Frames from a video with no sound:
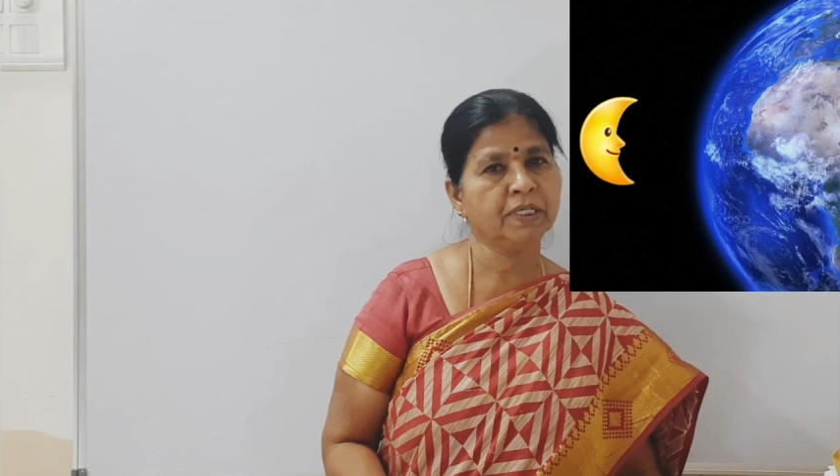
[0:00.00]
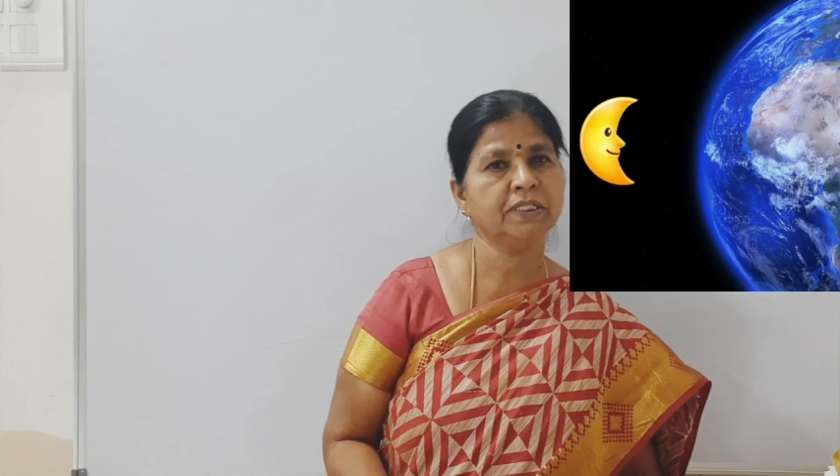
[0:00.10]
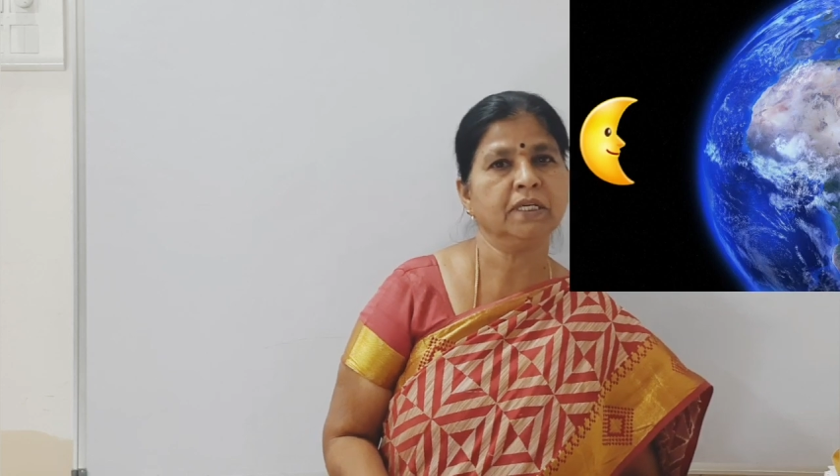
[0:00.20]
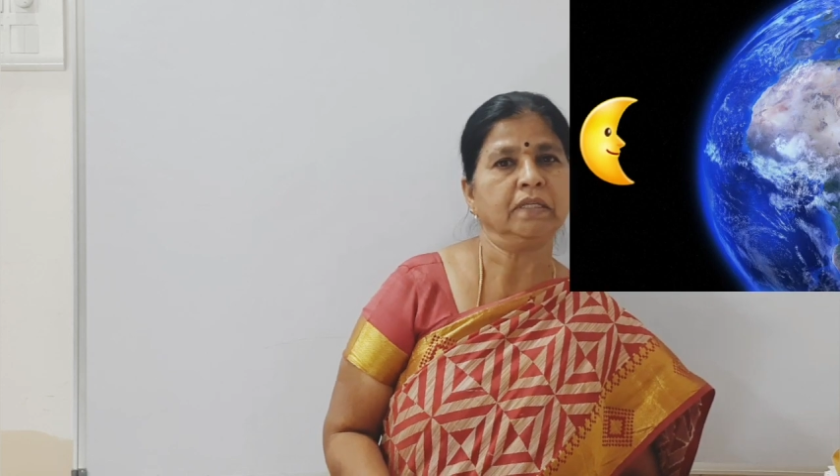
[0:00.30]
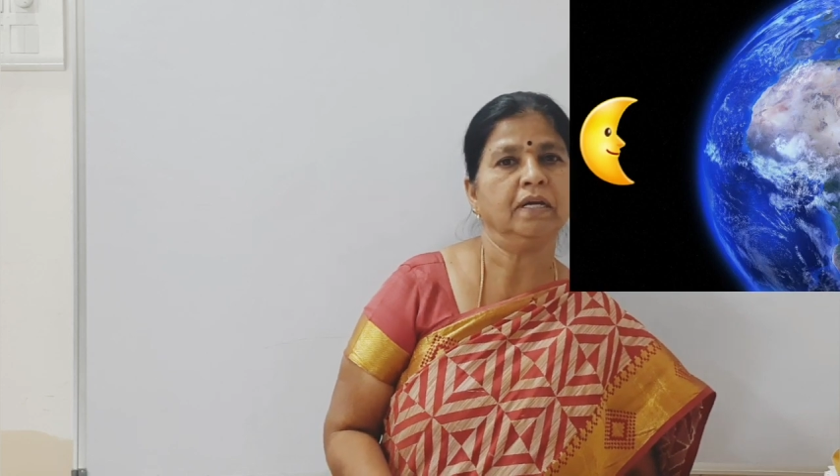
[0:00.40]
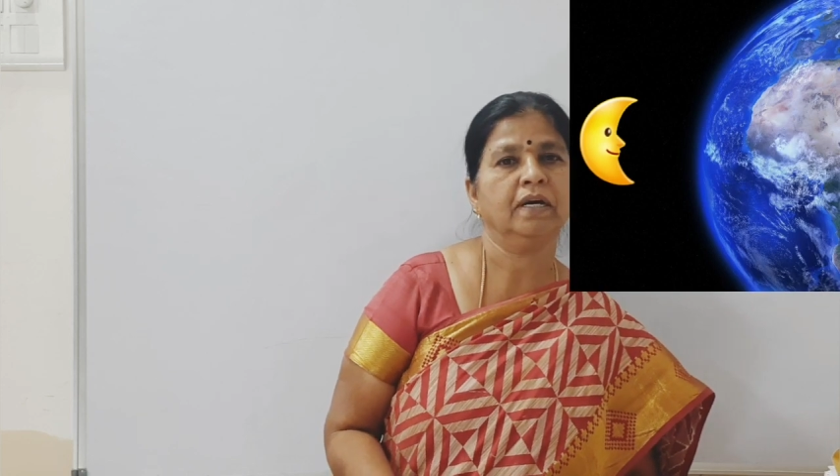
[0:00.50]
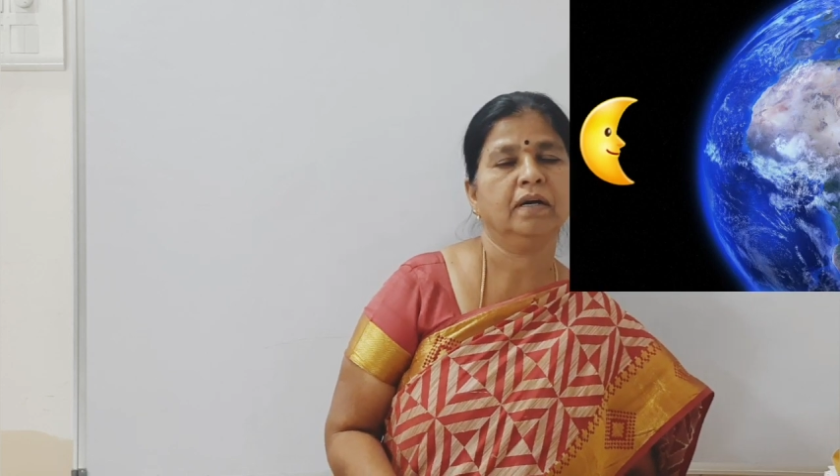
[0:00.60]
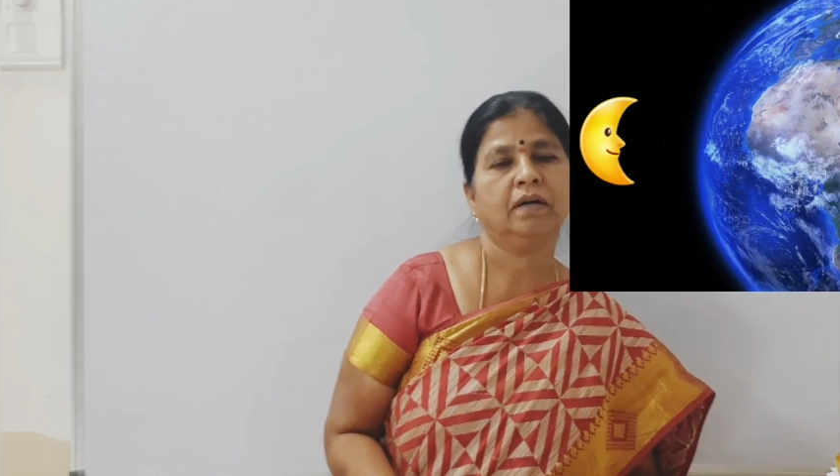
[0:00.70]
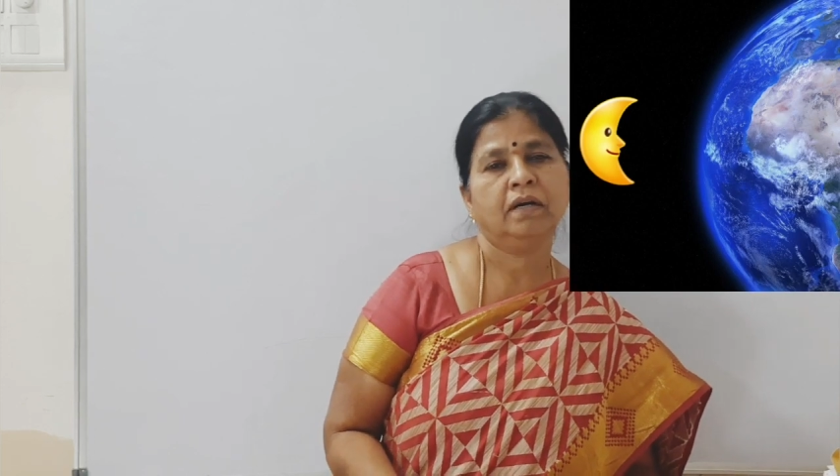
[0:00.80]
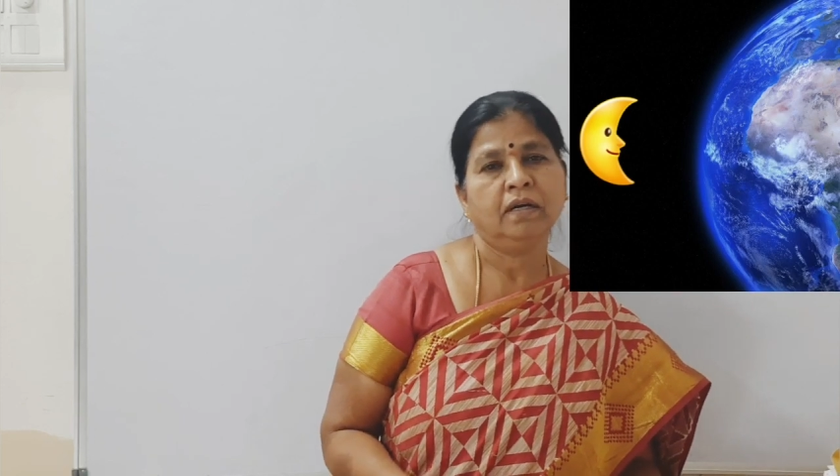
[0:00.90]
measure
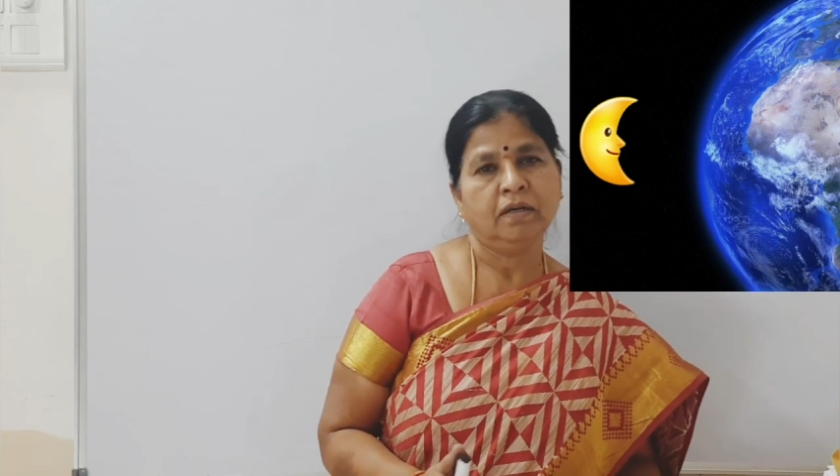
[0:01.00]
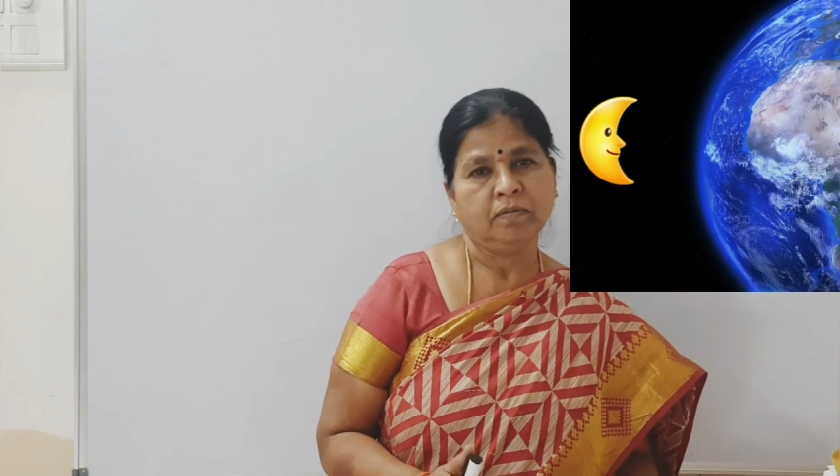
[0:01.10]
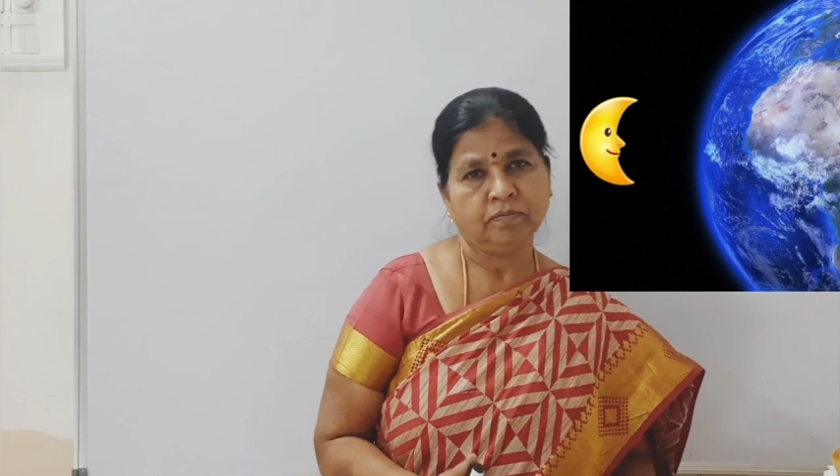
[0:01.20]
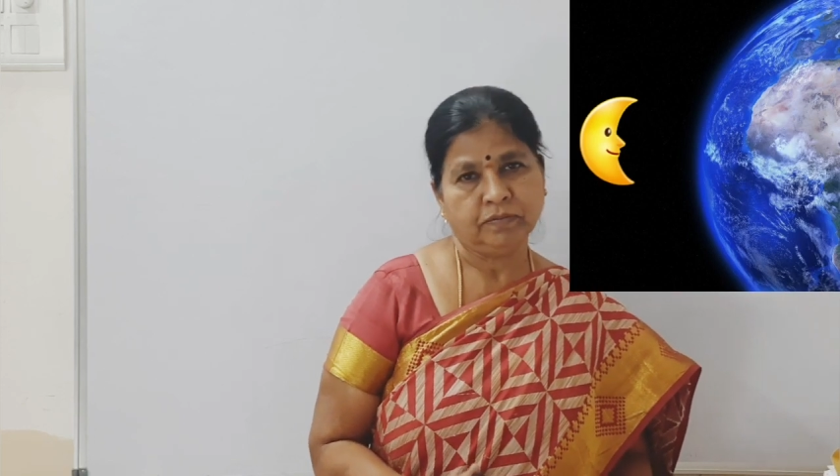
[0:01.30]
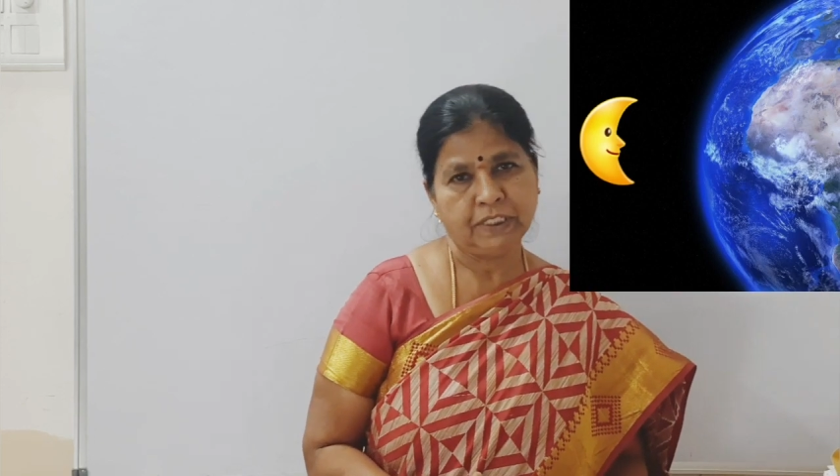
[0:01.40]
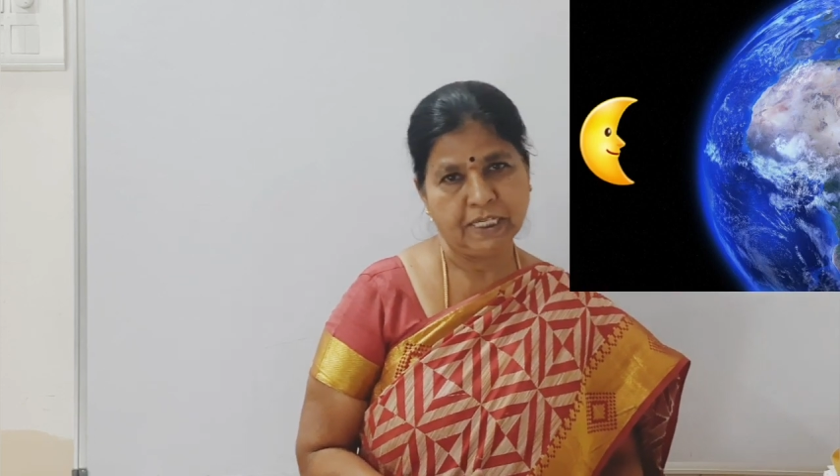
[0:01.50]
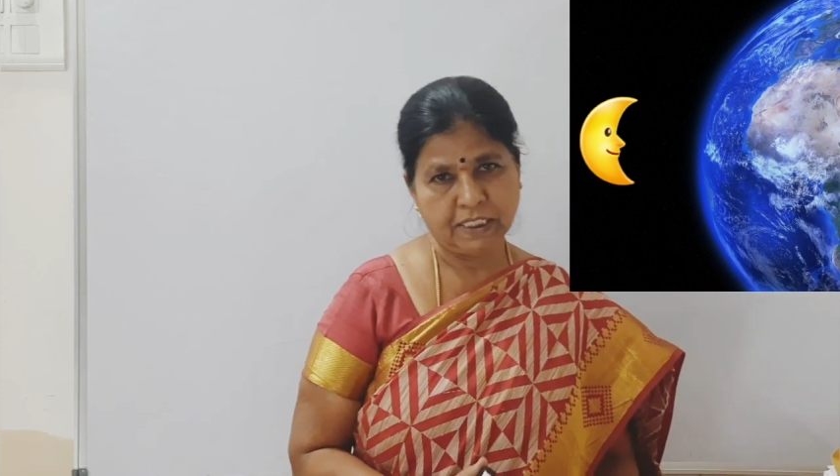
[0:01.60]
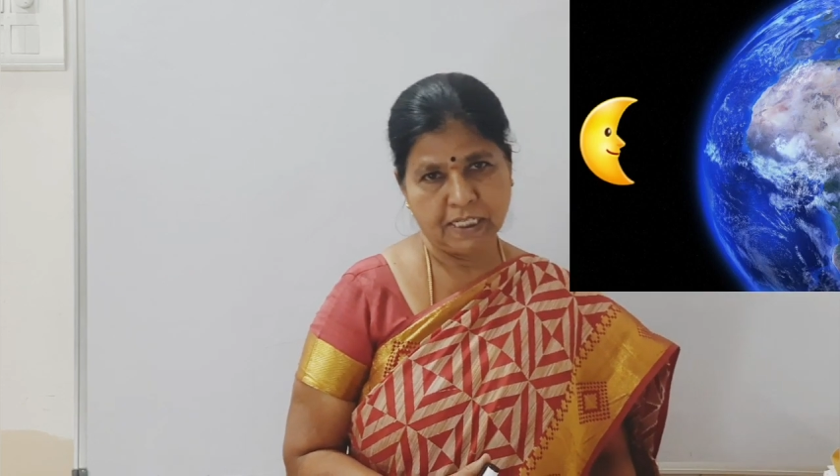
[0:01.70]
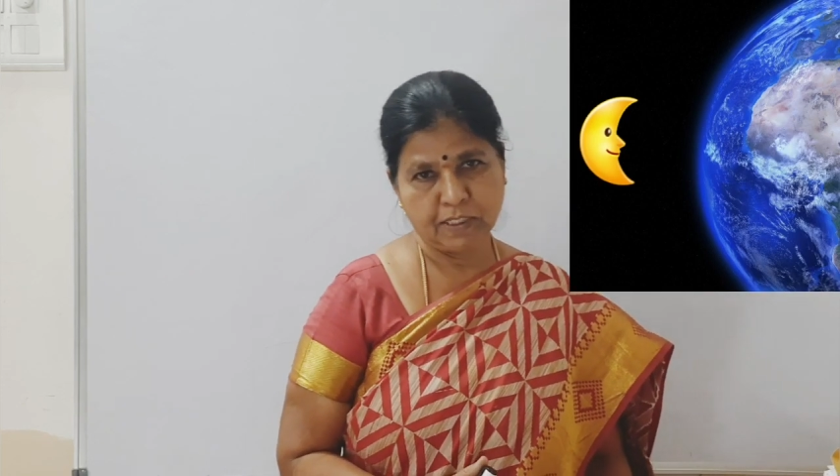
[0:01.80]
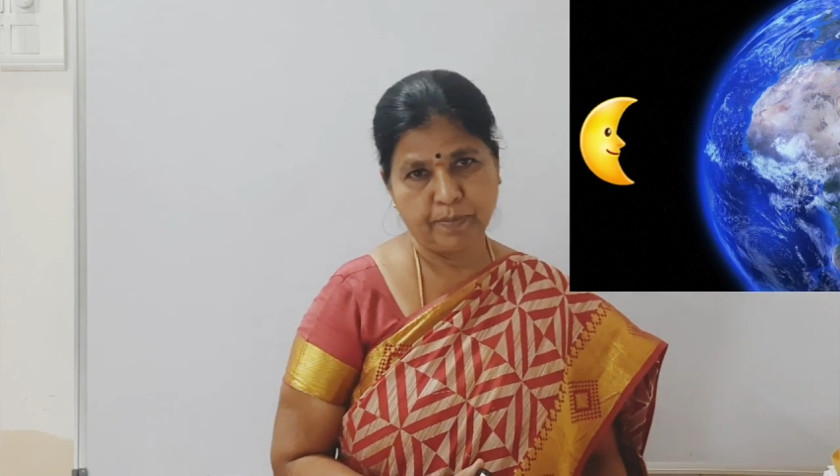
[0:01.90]
the
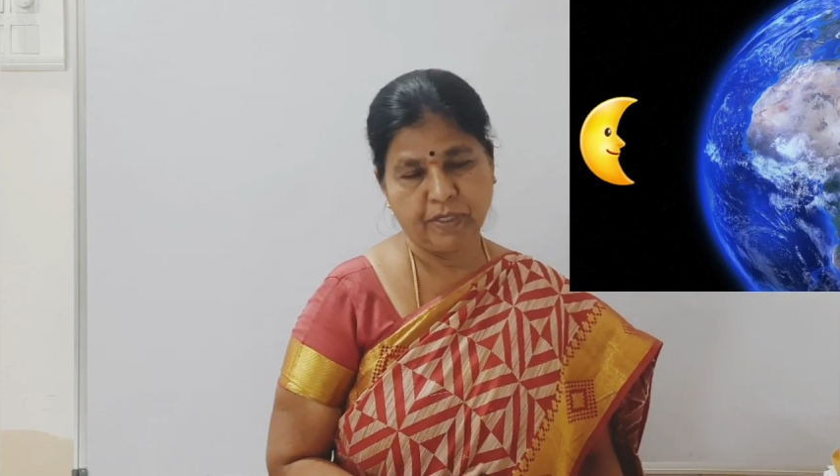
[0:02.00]
distance